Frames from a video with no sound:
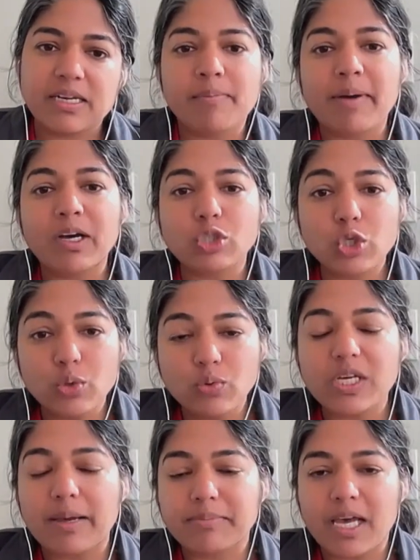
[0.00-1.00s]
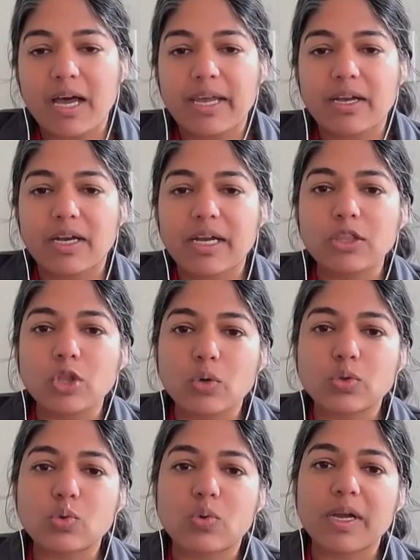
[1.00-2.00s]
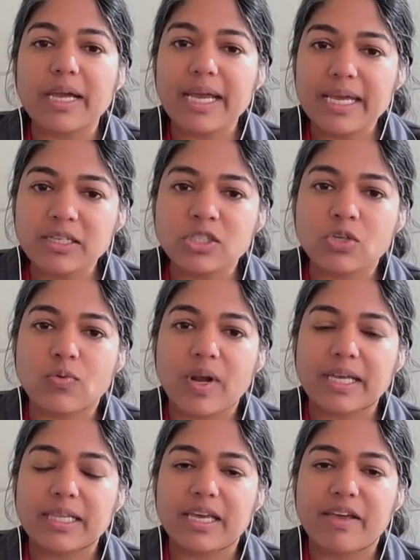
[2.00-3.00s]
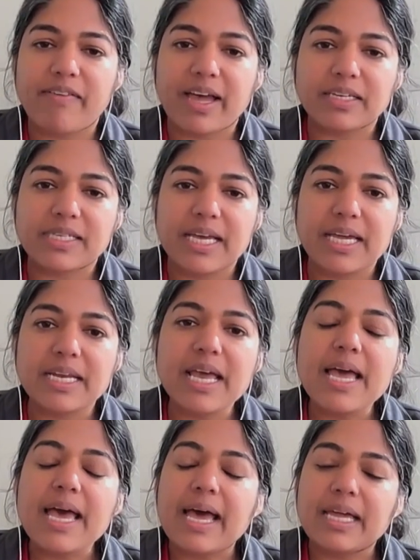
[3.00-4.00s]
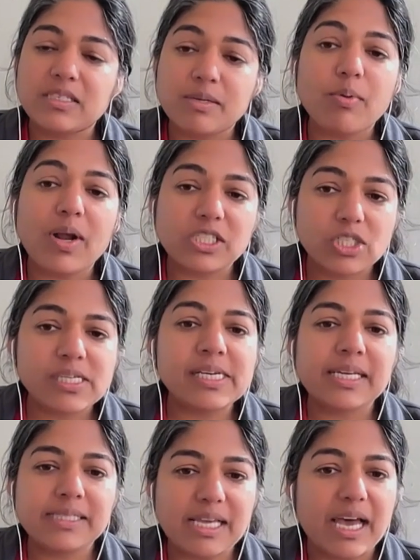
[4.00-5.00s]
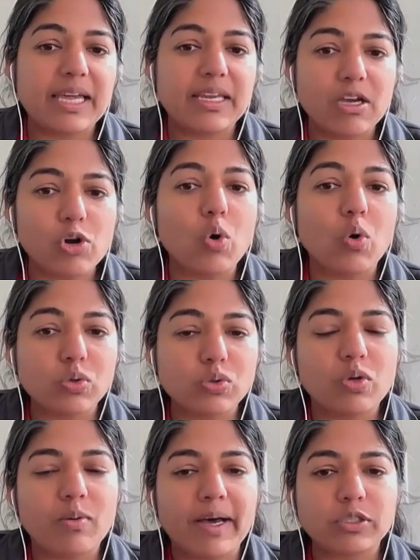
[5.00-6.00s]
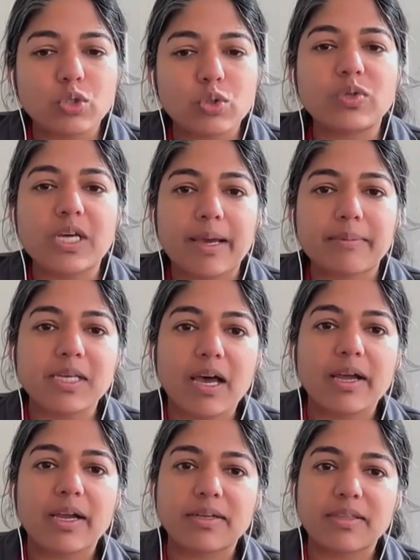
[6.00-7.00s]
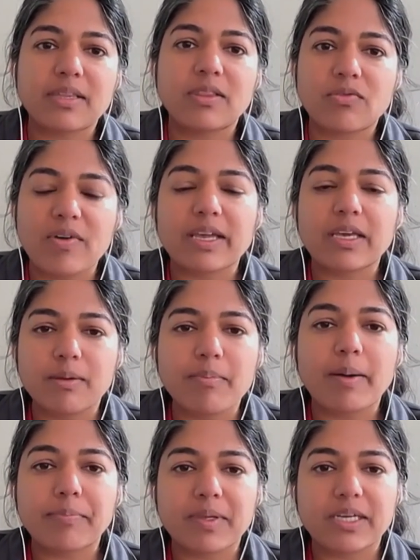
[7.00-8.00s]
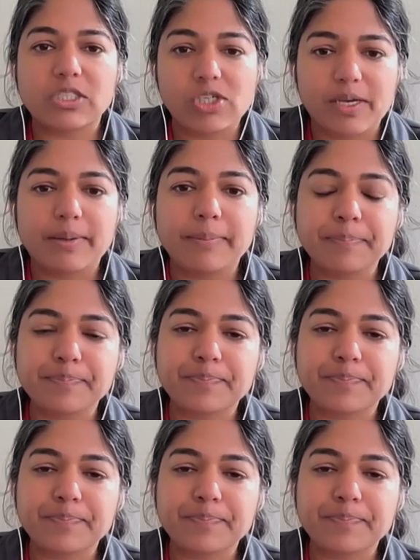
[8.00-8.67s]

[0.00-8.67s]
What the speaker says: and about 2 times higher in those who are indirectly affected. And depression and anxiety are also about 2 times higher than the regular population.